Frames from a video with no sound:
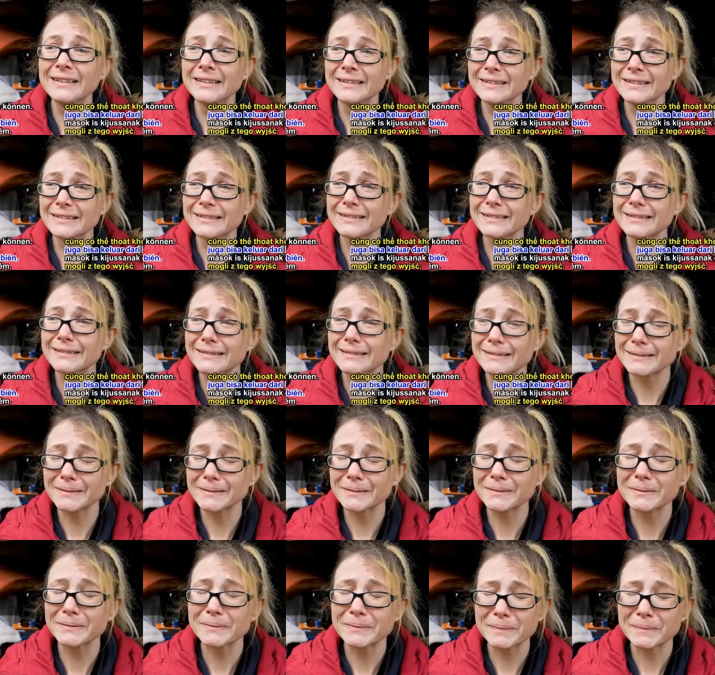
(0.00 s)

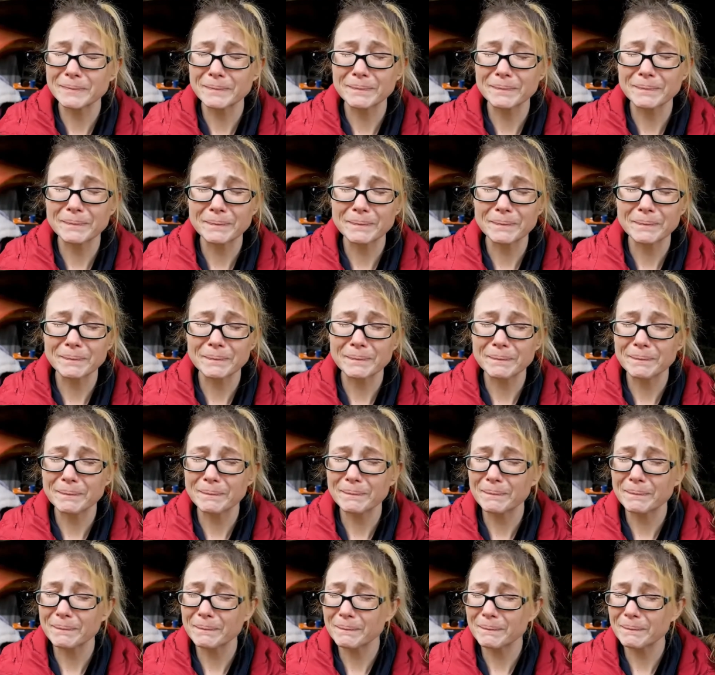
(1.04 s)

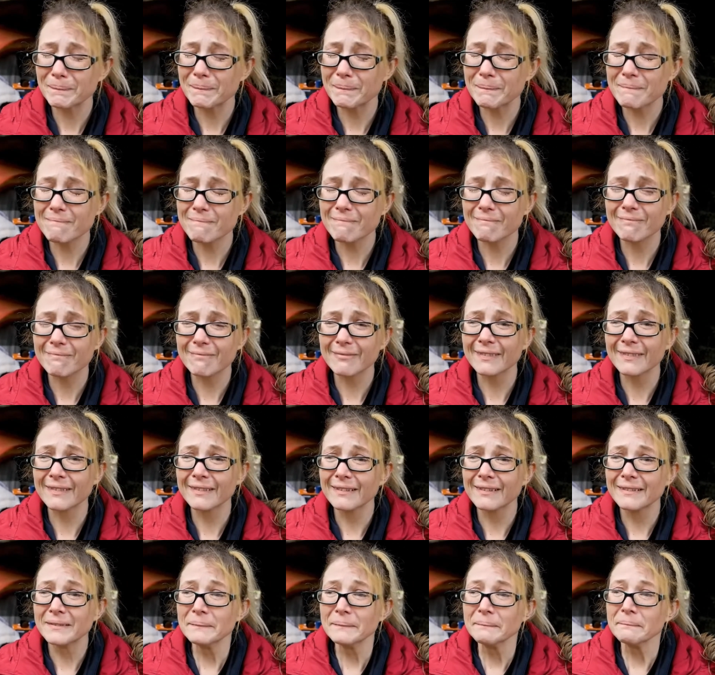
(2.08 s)

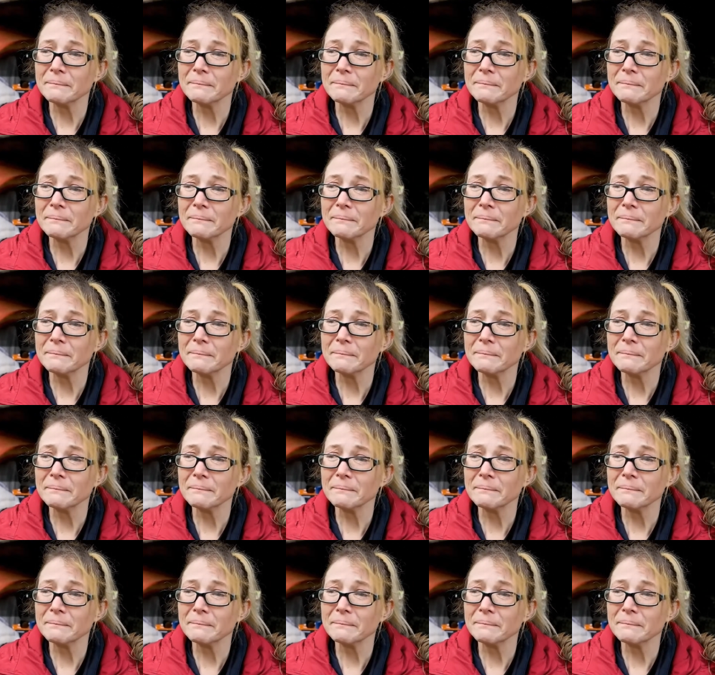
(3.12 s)
[no speech]